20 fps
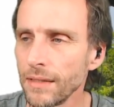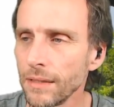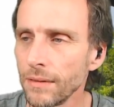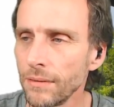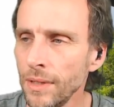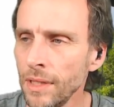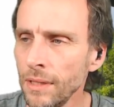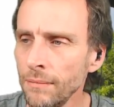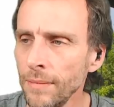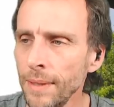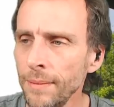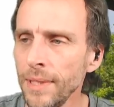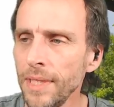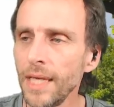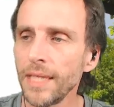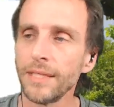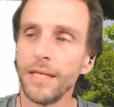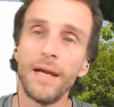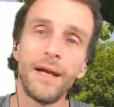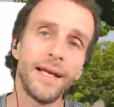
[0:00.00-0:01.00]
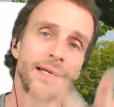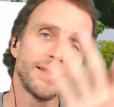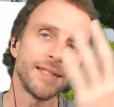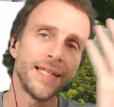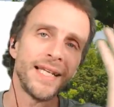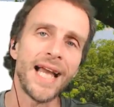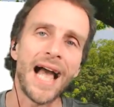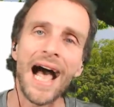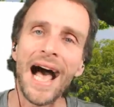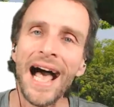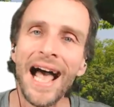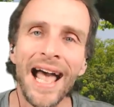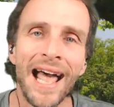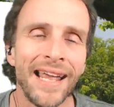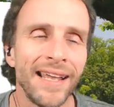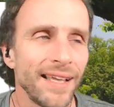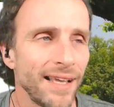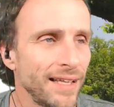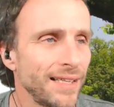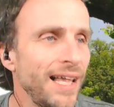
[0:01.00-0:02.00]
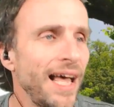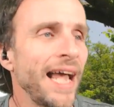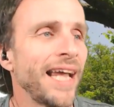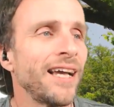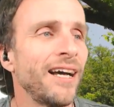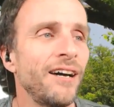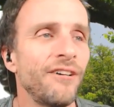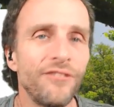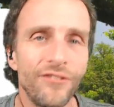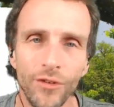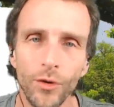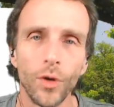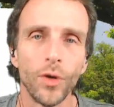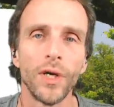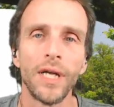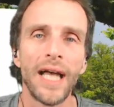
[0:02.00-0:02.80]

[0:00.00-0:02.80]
Well, maybe it does. All right. See, I like a fool.